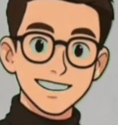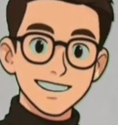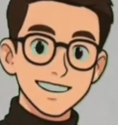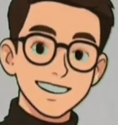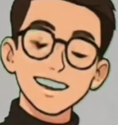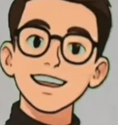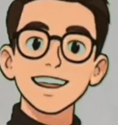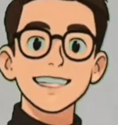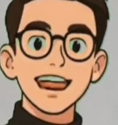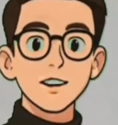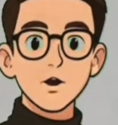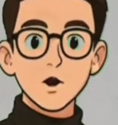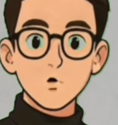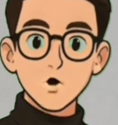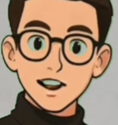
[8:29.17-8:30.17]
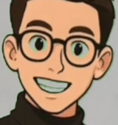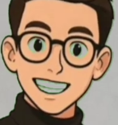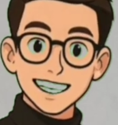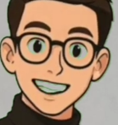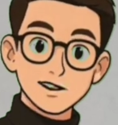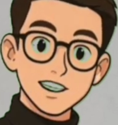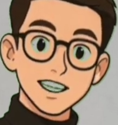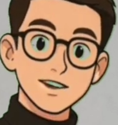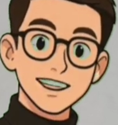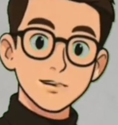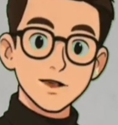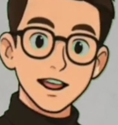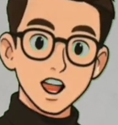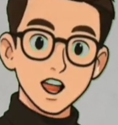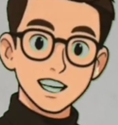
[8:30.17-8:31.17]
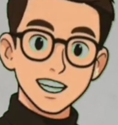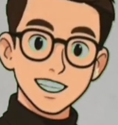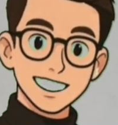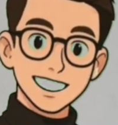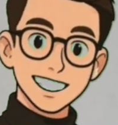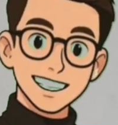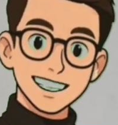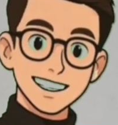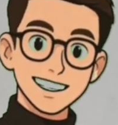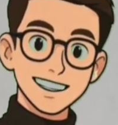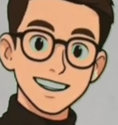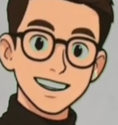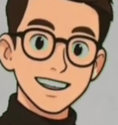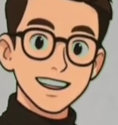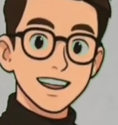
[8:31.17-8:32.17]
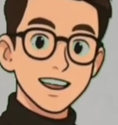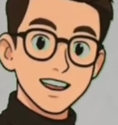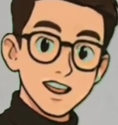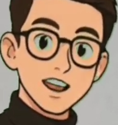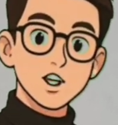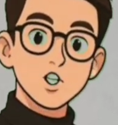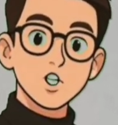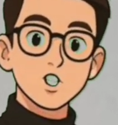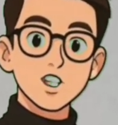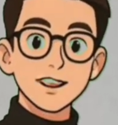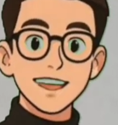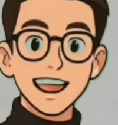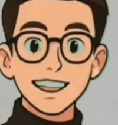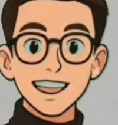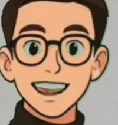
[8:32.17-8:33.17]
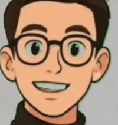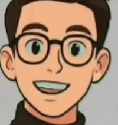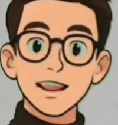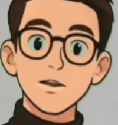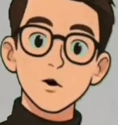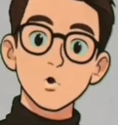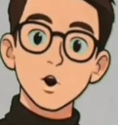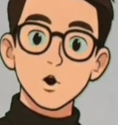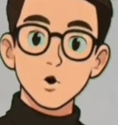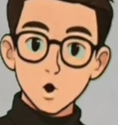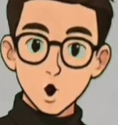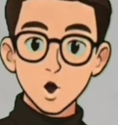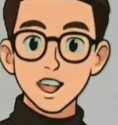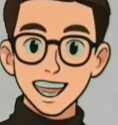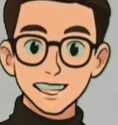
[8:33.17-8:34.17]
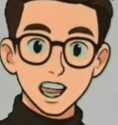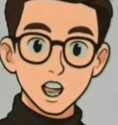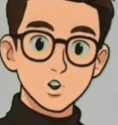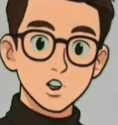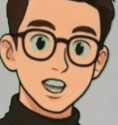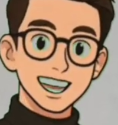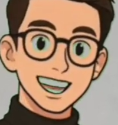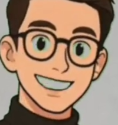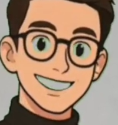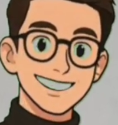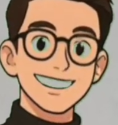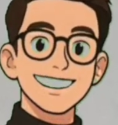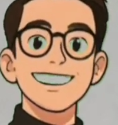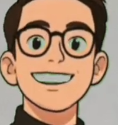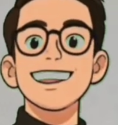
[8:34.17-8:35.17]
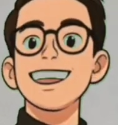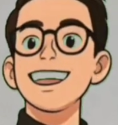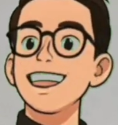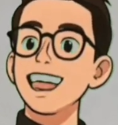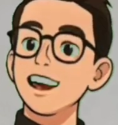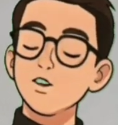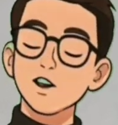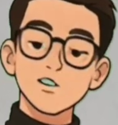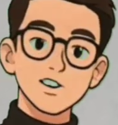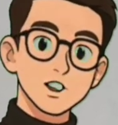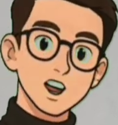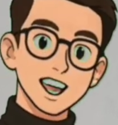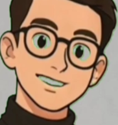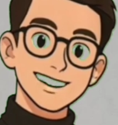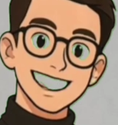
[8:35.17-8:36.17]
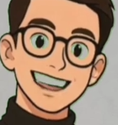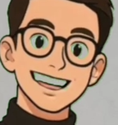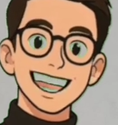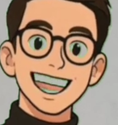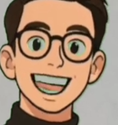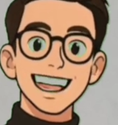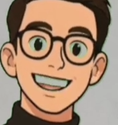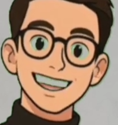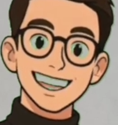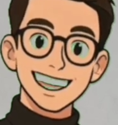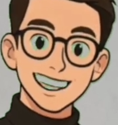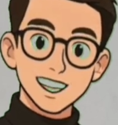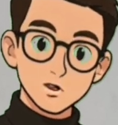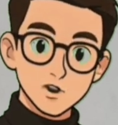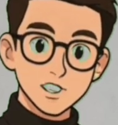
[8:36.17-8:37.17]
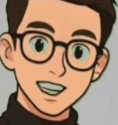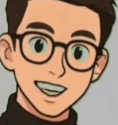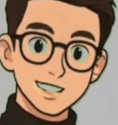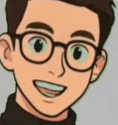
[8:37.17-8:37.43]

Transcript: In equation form, LF equals V, 12.12, where V is the wave's speed through the medium.